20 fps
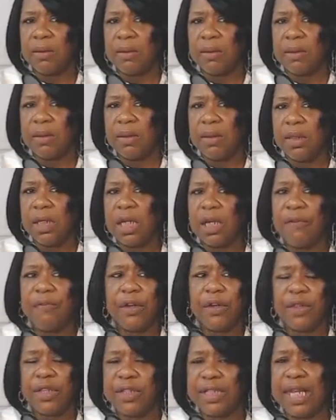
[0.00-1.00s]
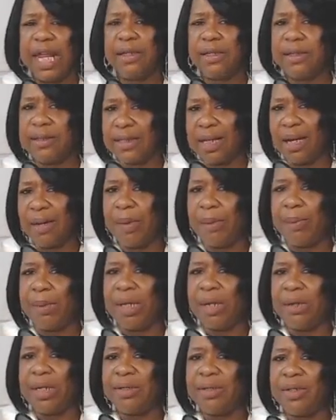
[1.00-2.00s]
Looking for the state to set up a
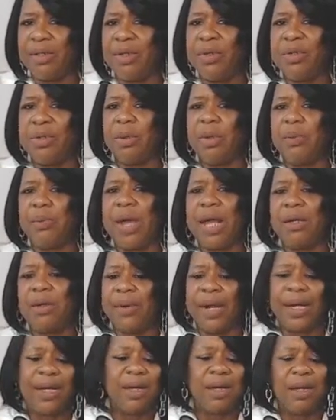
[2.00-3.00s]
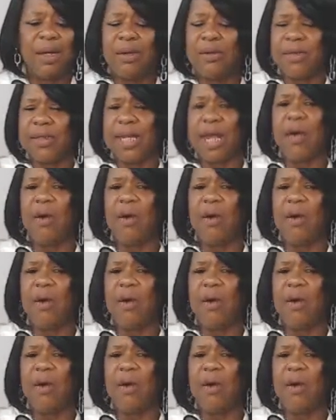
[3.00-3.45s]
mental institution when Ronald Reagan closed down